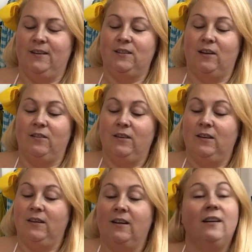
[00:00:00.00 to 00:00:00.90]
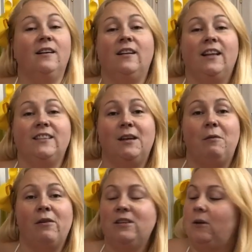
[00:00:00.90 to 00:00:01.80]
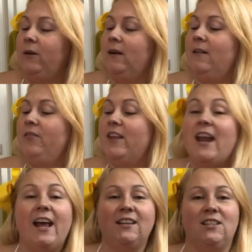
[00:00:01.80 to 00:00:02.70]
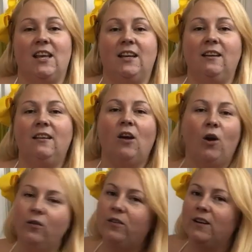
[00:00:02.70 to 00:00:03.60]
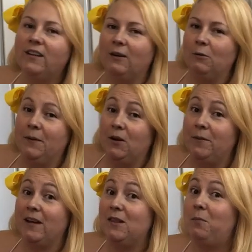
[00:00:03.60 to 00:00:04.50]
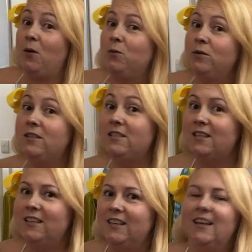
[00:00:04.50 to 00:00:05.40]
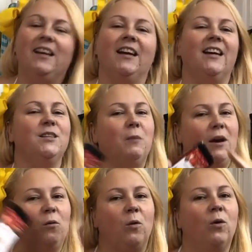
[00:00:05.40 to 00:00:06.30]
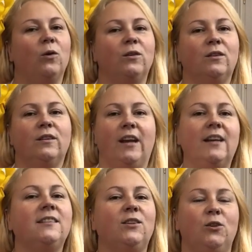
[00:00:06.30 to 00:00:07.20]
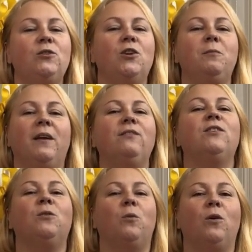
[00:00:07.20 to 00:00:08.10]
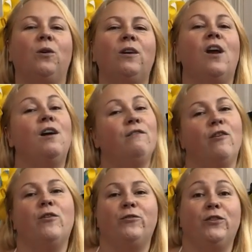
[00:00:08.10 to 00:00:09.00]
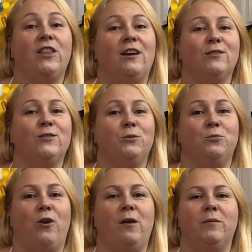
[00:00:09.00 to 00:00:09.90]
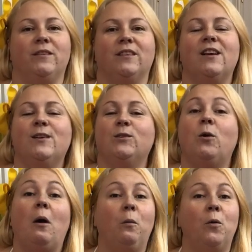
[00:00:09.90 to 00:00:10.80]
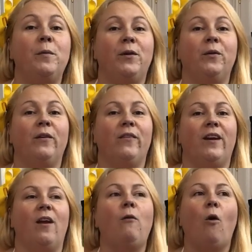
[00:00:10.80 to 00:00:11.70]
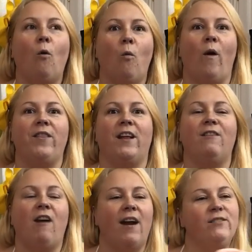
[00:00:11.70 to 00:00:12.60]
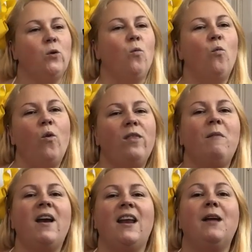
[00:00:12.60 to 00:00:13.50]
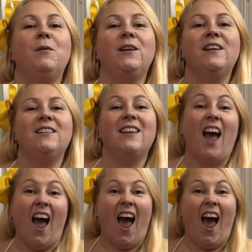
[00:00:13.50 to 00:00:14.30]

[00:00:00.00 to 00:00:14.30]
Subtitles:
So let's keep going, shall we? The next thing, hopefully, that will be coming in the post is my award. Yes, YouTube gives an award for 100,000 subscribers. So I will be doing a video when that arrives with my name on it.